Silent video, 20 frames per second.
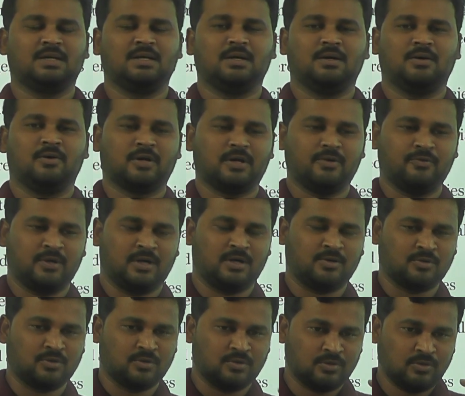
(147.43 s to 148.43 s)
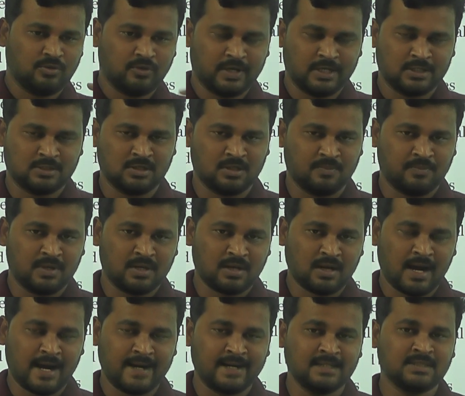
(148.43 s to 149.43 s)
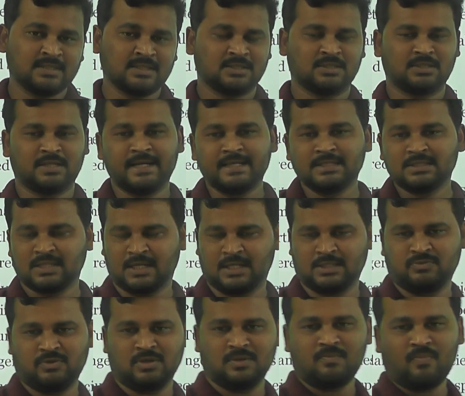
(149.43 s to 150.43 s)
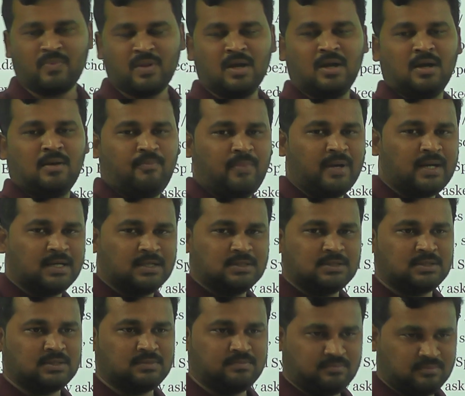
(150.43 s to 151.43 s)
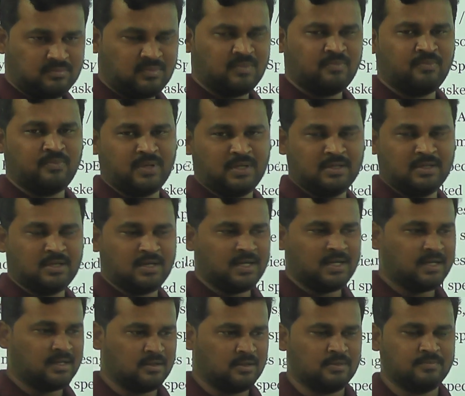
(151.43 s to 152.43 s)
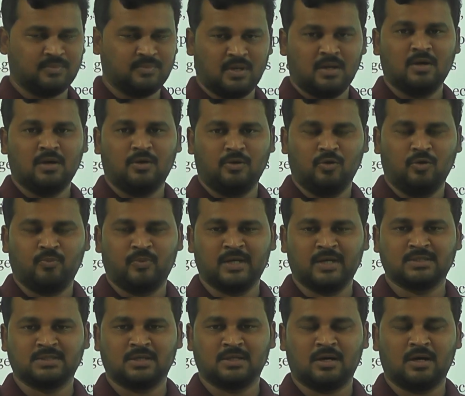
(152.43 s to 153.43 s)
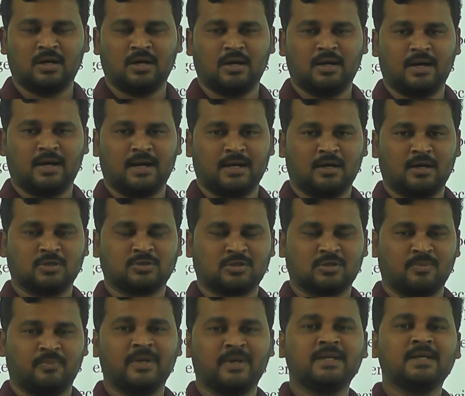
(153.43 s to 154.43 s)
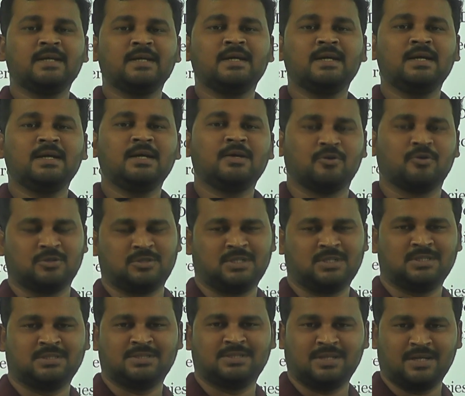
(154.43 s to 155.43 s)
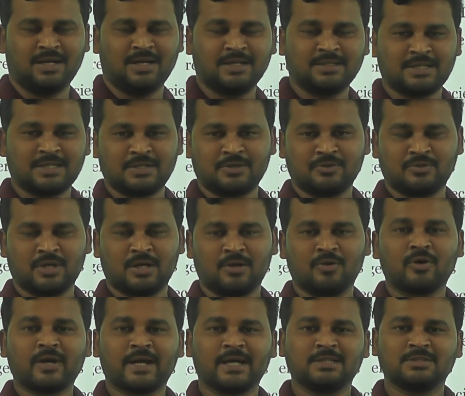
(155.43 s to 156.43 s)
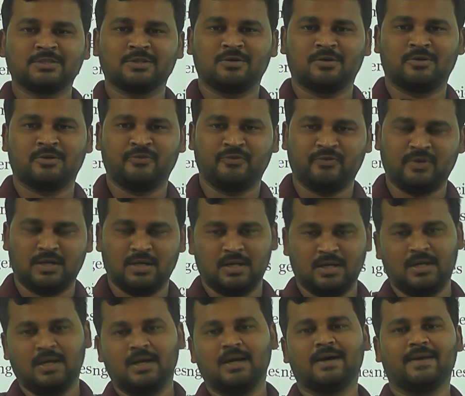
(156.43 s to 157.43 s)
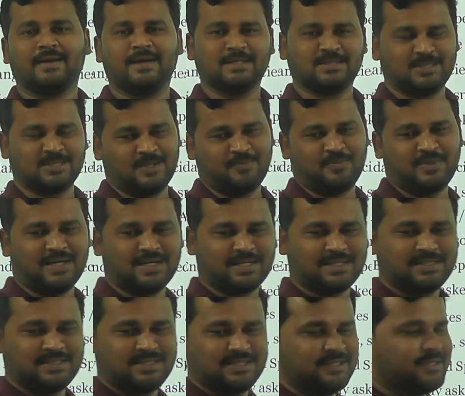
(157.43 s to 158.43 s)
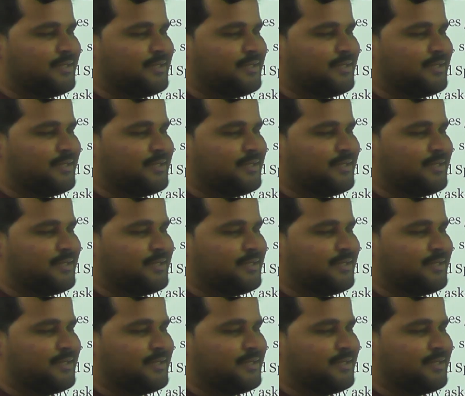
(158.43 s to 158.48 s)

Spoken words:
Okay, we have to know national park and its states as well, because in the like UPSC had asked many questions related to the location of national parks.